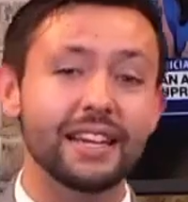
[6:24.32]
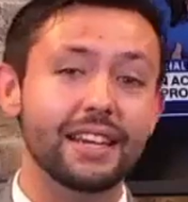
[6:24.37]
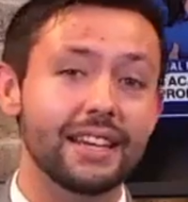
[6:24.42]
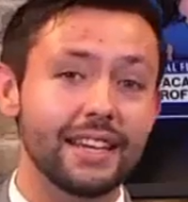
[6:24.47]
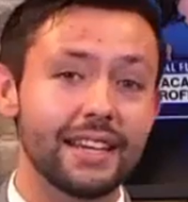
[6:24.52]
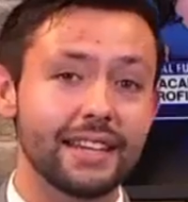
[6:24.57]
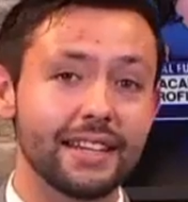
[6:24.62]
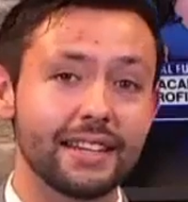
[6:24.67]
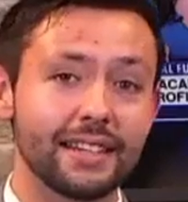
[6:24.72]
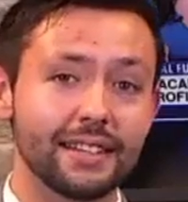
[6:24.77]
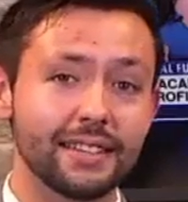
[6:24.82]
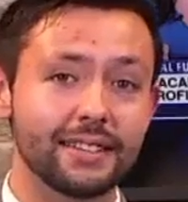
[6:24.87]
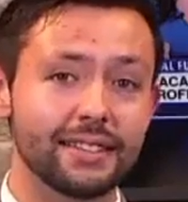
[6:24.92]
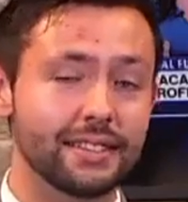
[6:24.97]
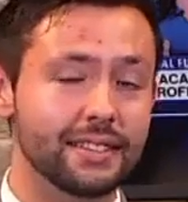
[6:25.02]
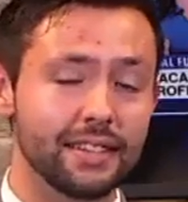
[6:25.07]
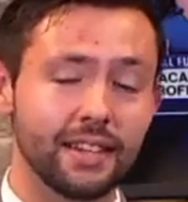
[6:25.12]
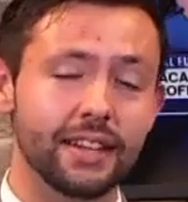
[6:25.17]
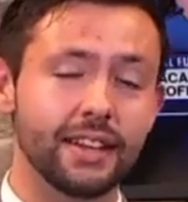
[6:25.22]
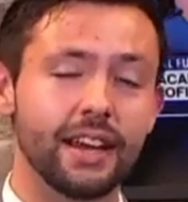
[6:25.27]
It
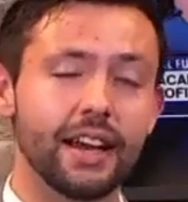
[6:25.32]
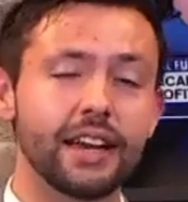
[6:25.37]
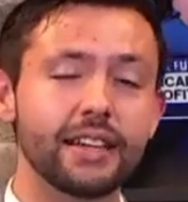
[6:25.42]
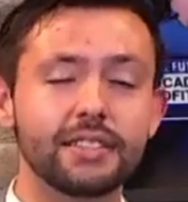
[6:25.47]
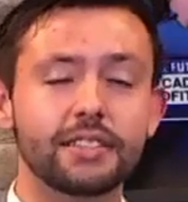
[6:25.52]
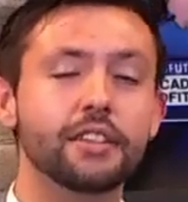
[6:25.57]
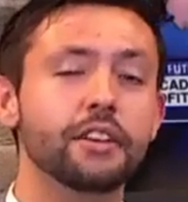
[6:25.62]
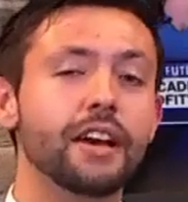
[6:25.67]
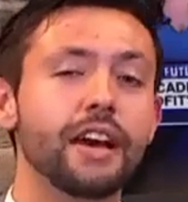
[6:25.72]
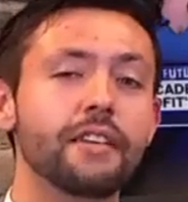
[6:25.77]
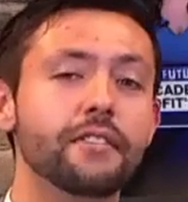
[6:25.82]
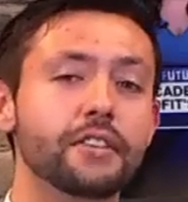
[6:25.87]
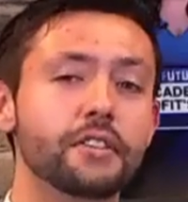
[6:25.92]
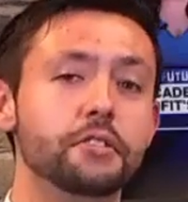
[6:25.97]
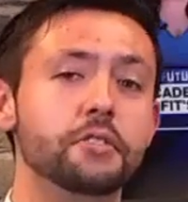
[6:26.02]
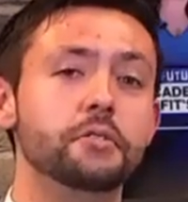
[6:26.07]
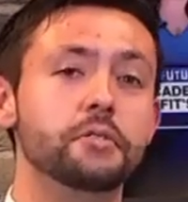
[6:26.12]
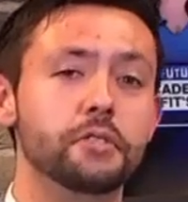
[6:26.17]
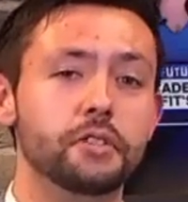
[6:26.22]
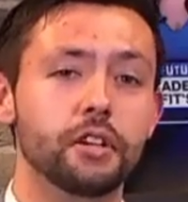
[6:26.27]
is. I still have
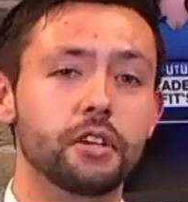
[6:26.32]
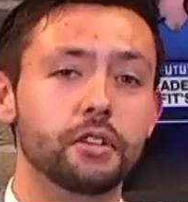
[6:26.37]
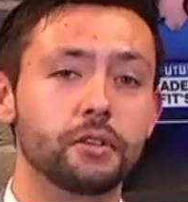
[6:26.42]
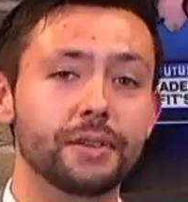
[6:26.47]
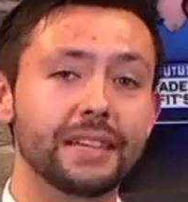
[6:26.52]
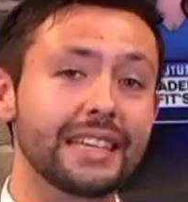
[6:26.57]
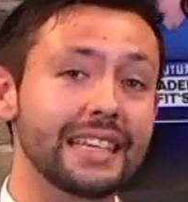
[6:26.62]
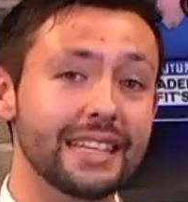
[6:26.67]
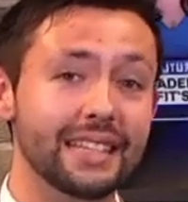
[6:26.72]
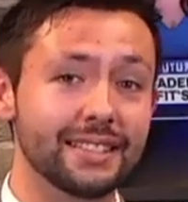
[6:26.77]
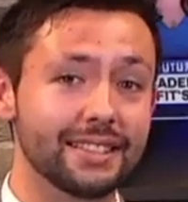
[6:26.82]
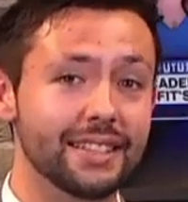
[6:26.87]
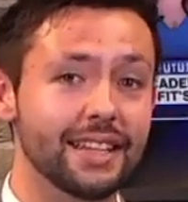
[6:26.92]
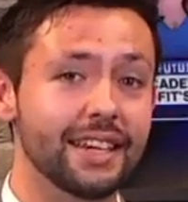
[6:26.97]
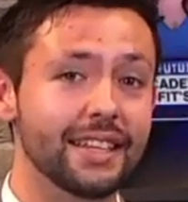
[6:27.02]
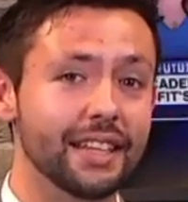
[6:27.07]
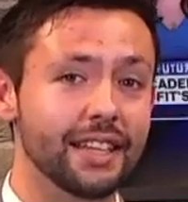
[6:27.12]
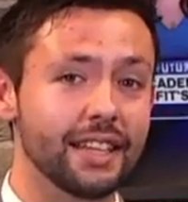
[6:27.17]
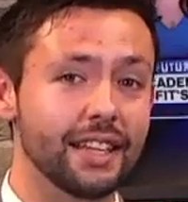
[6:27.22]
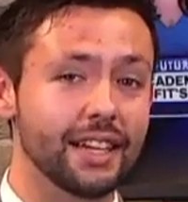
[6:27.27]
issues coloring
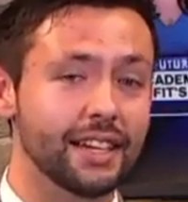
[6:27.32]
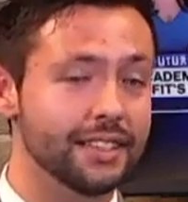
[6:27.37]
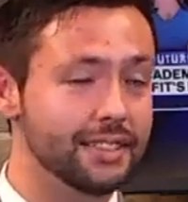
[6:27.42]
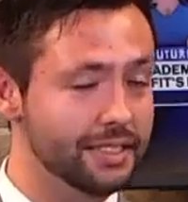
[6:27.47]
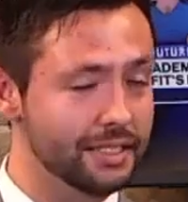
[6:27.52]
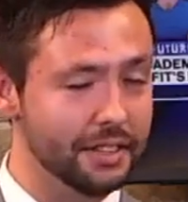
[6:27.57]
inside the lines,